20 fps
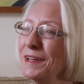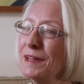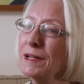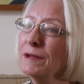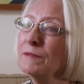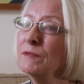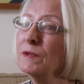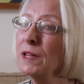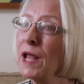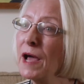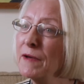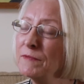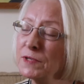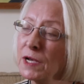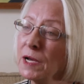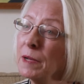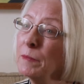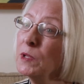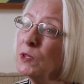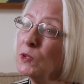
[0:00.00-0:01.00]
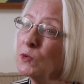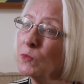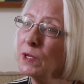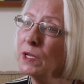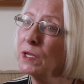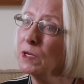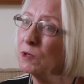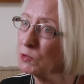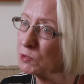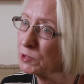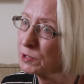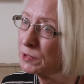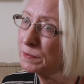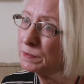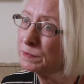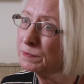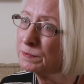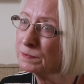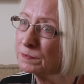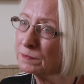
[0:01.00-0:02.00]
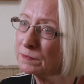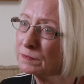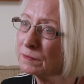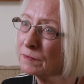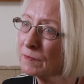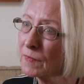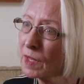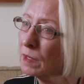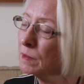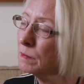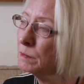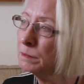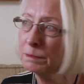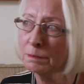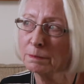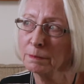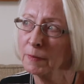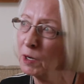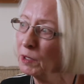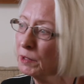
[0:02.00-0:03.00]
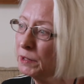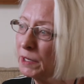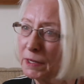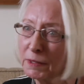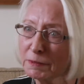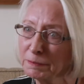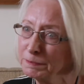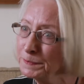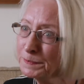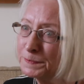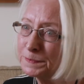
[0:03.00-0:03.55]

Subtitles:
live a lifetime in 3 years, bar none.